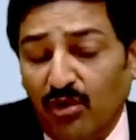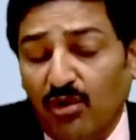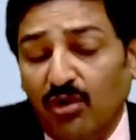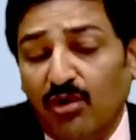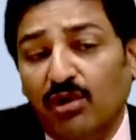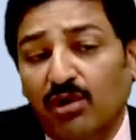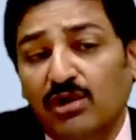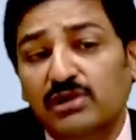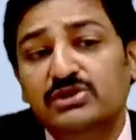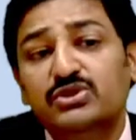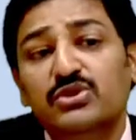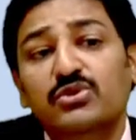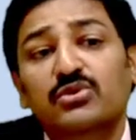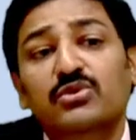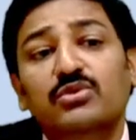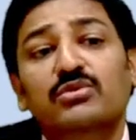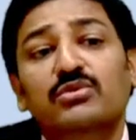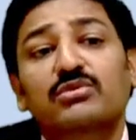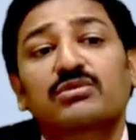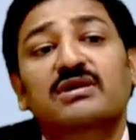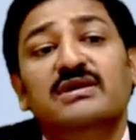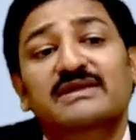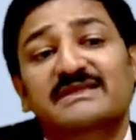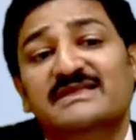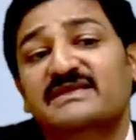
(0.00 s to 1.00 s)

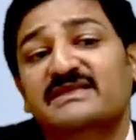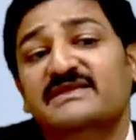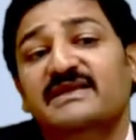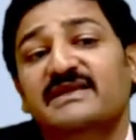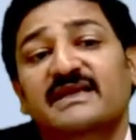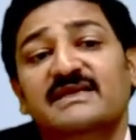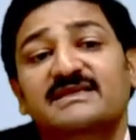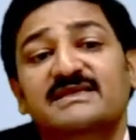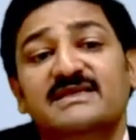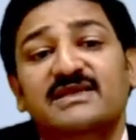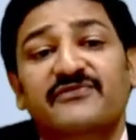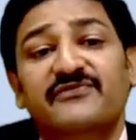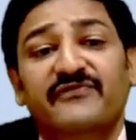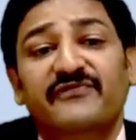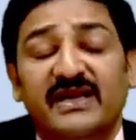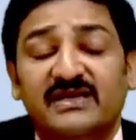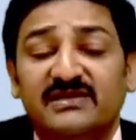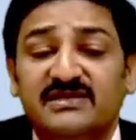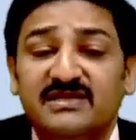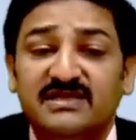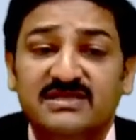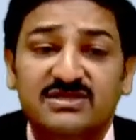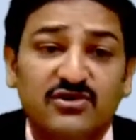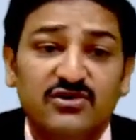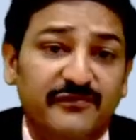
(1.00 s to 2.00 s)
also considered as the
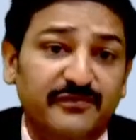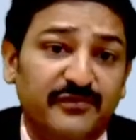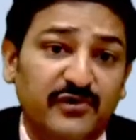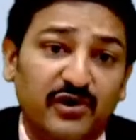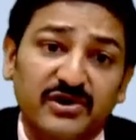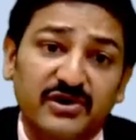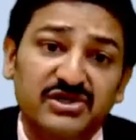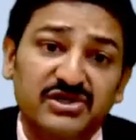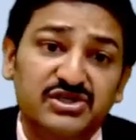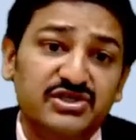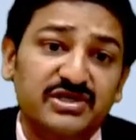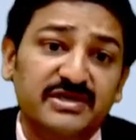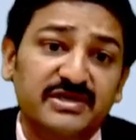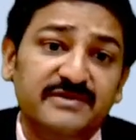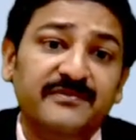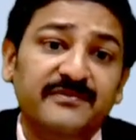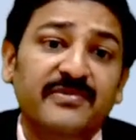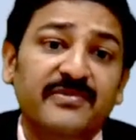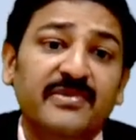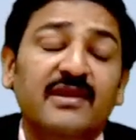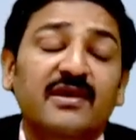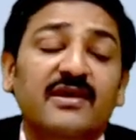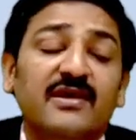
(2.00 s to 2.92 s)
factors of production,